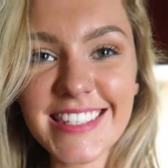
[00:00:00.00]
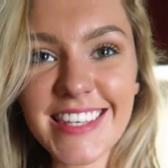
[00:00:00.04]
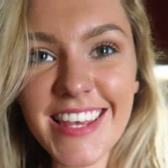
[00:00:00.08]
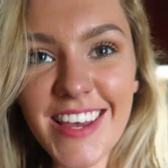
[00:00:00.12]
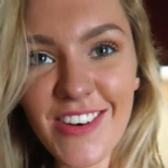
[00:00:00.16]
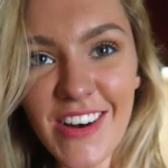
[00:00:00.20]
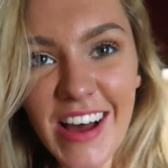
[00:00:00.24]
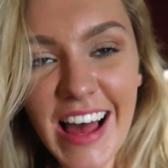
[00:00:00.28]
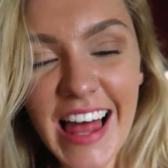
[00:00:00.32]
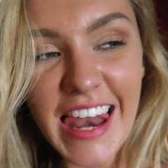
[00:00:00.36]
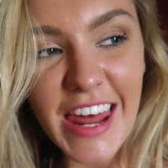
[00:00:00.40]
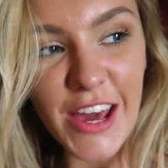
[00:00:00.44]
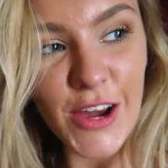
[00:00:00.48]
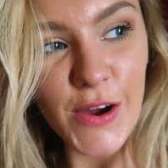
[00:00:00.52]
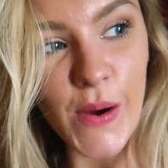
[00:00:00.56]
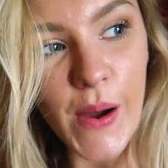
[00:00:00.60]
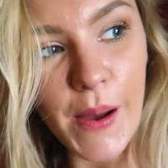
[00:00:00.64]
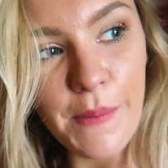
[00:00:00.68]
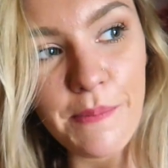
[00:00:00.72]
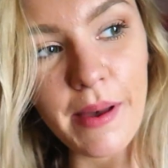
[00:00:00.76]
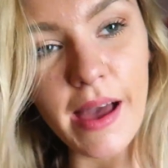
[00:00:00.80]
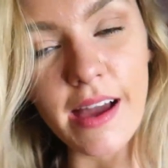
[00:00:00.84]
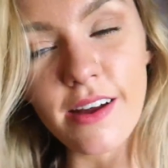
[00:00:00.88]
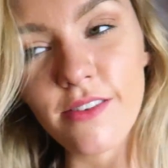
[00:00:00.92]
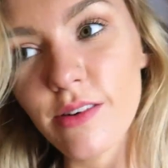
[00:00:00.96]
So hello,
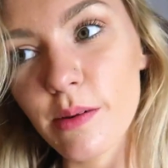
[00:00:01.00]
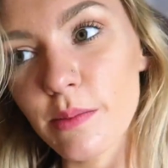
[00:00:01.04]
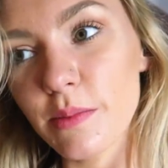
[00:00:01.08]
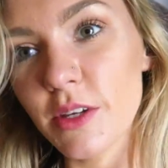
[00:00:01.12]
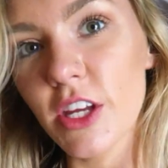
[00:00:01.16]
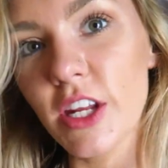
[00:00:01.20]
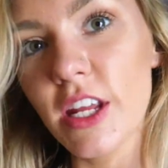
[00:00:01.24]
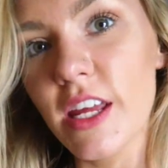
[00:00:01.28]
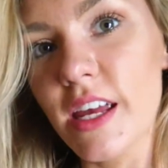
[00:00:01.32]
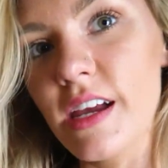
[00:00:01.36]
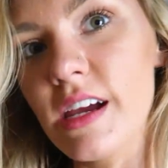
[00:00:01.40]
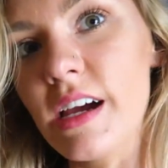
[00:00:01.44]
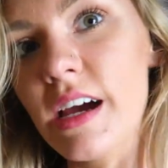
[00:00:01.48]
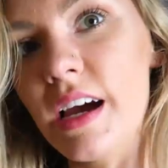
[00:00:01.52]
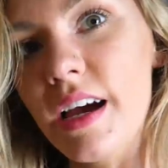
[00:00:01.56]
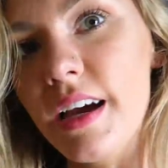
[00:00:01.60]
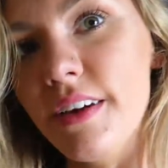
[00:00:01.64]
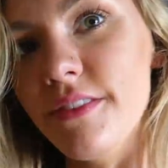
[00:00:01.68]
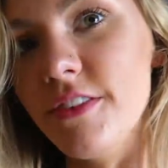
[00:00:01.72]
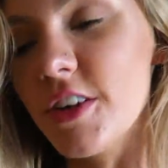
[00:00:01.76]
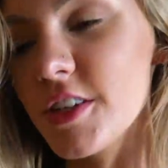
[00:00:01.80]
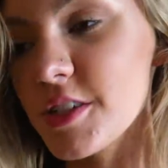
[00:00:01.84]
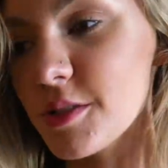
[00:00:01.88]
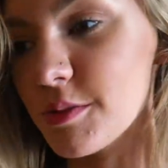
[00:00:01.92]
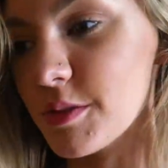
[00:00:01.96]
I'm back from uni.
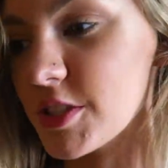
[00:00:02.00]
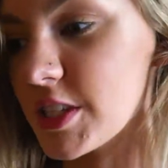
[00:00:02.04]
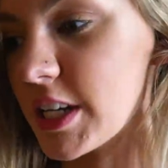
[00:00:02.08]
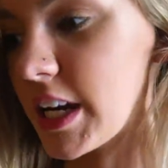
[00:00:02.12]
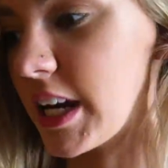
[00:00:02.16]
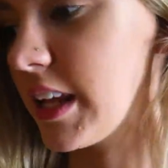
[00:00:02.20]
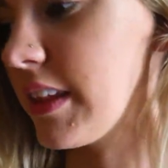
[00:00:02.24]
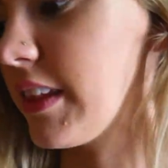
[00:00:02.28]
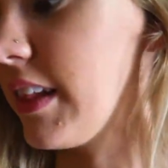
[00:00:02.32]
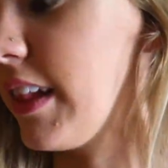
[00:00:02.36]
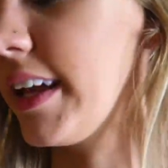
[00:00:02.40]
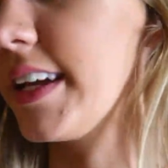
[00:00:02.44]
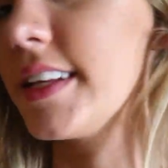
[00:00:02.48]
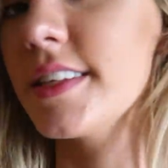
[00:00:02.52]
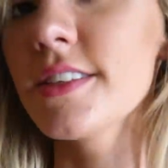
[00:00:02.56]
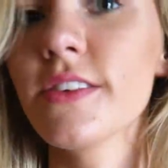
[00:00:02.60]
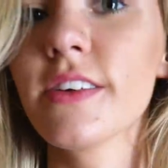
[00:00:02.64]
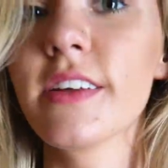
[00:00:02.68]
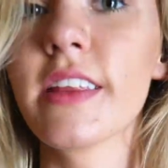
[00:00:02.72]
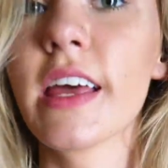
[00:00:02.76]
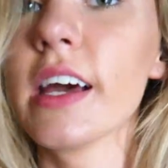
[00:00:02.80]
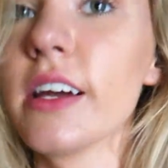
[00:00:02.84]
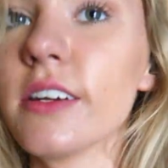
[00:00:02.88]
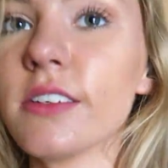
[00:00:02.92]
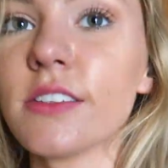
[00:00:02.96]
I've not switched any of the lights
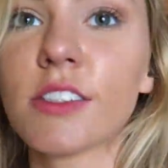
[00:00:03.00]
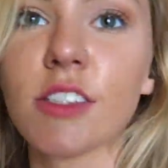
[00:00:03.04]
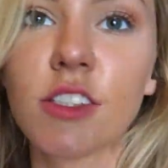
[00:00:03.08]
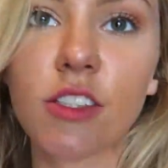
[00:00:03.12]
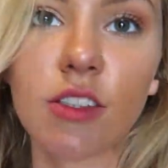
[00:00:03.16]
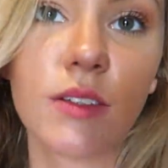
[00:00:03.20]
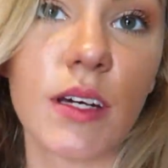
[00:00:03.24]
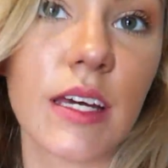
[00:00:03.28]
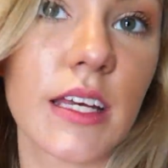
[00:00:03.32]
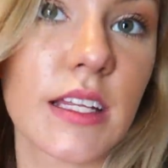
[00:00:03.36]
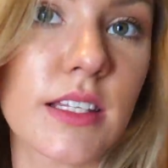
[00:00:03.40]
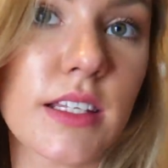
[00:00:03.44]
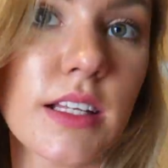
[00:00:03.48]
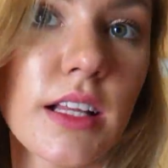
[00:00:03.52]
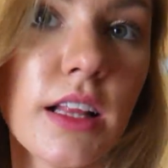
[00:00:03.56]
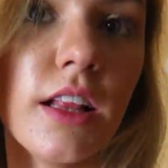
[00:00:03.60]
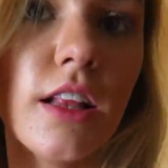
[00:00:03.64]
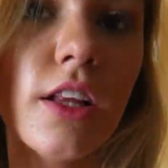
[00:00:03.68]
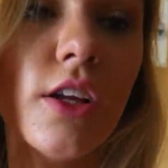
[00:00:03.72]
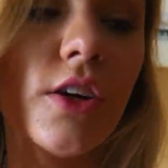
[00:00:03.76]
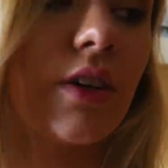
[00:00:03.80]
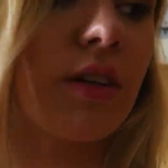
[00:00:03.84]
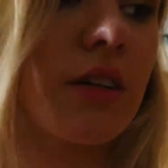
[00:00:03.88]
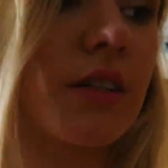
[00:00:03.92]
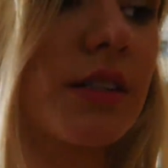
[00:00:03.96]
on in the house, so it
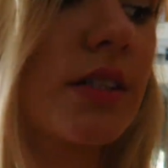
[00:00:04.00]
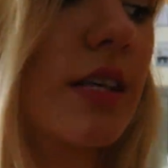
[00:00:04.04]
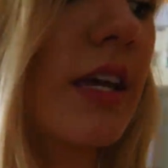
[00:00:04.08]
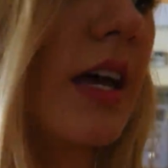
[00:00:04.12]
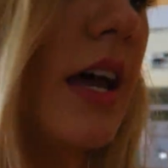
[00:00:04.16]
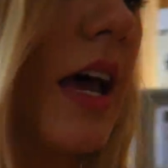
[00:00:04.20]
looks